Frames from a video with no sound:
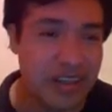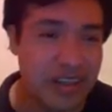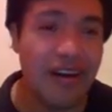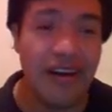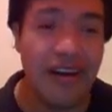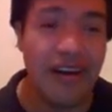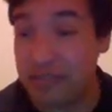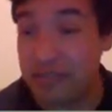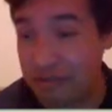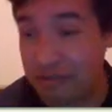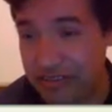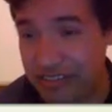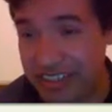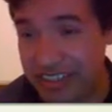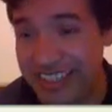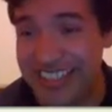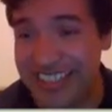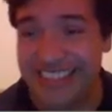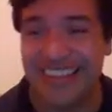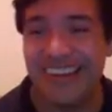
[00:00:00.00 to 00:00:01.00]
I have no
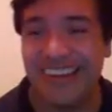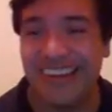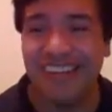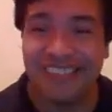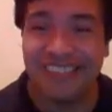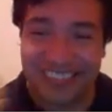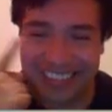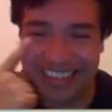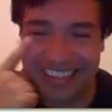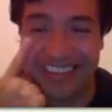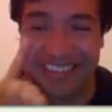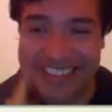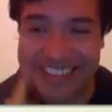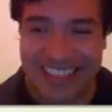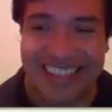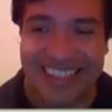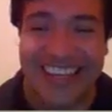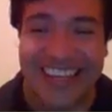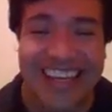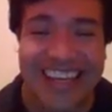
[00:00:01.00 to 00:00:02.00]
friends. Ooh, how
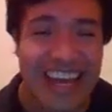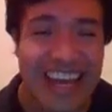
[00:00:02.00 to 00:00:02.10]
sad.